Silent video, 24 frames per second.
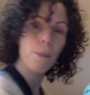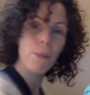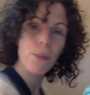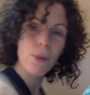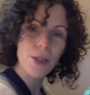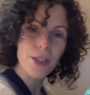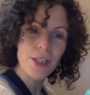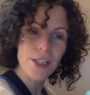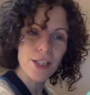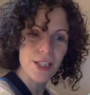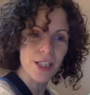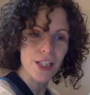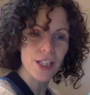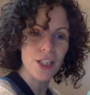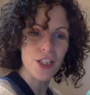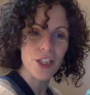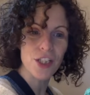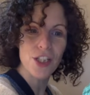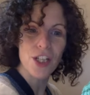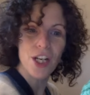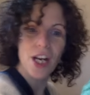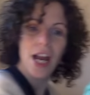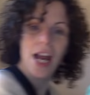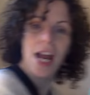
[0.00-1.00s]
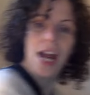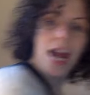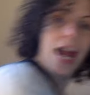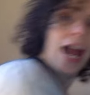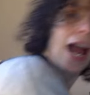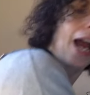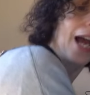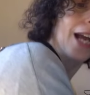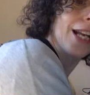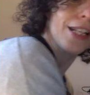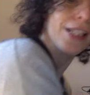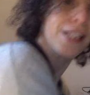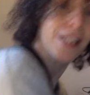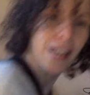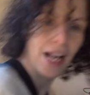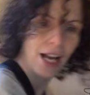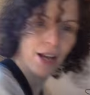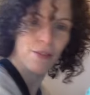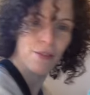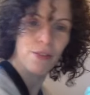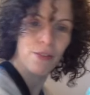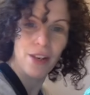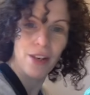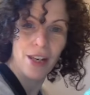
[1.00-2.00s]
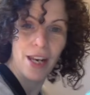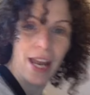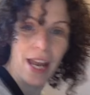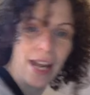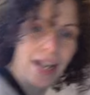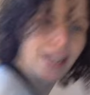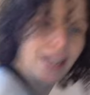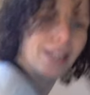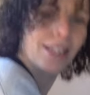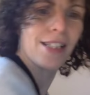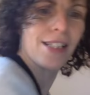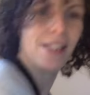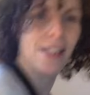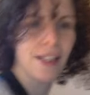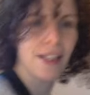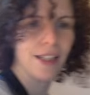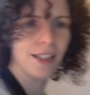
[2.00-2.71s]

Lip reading: one stitch and down the next.